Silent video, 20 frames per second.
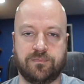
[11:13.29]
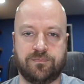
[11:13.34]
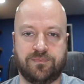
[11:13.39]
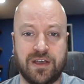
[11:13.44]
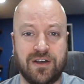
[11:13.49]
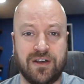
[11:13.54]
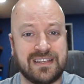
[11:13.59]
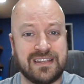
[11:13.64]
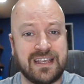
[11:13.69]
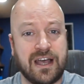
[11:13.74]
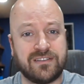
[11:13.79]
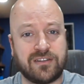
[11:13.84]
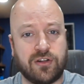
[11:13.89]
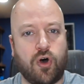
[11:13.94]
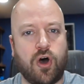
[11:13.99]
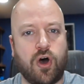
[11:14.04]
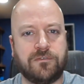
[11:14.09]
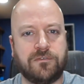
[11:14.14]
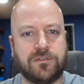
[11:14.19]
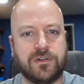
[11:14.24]
Now, it sounds an
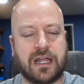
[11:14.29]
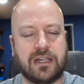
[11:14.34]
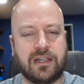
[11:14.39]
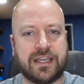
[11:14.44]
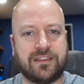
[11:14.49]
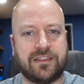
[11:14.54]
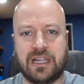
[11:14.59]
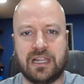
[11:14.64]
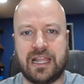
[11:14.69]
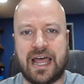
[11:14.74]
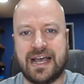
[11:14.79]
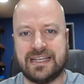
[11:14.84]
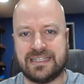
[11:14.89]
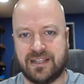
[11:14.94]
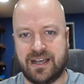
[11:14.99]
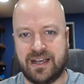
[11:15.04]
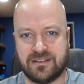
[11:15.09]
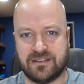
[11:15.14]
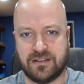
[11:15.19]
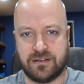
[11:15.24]
awful lot like the last
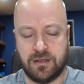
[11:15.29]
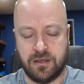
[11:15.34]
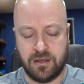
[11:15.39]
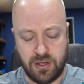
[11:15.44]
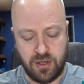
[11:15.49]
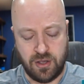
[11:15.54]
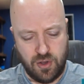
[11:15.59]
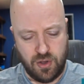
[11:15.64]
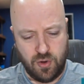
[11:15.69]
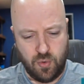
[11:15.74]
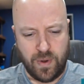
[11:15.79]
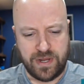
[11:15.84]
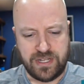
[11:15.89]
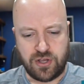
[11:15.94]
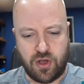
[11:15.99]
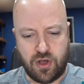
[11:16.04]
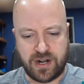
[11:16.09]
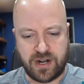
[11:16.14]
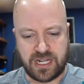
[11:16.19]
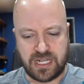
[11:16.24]
lesson. We
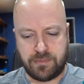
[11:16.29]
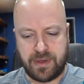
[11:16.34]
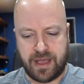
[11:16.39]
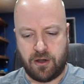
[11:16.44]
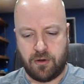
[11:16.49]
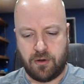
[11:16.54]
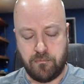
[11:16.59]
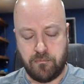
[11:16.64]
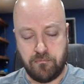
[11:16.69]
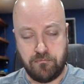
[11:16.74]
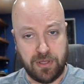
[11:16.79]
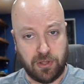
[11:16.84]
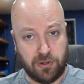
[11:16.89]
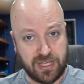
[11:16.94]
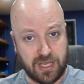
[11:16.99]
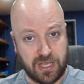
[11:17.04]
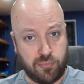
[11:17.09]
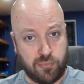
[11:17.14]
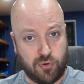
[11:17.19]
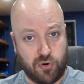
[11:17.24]
talked about building
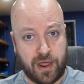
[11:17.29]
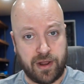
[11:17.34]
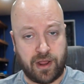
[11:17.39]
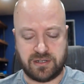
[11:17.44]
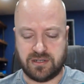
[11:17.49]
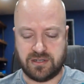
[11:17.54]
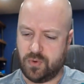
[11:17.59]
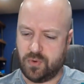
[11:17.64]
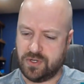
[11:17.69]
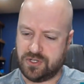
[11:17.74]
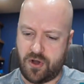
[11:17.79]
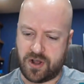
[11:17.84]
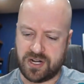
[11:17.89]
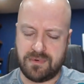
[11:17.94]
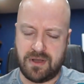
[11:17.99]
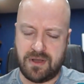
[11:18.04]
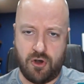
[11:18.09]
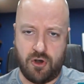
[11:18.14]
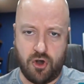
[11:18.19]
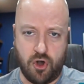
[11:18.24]
a product. We talked
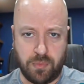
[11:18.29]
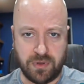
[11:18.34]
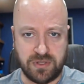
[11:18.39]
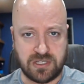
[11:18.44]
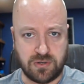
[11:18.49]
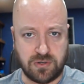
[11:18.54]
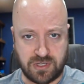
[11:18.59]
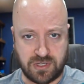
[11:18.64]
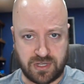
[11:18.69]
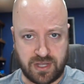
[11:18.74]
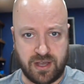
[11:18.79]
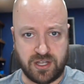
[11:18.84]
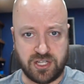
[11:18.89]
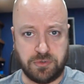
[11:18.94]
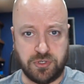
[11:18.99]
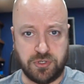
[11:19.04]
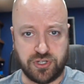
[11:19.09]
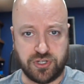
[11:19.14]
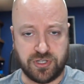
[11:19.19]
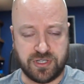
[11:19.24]
about open source
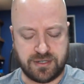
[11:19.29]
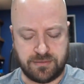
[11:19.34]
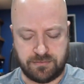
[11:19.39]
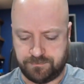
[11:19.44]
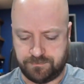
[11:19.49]
contributions.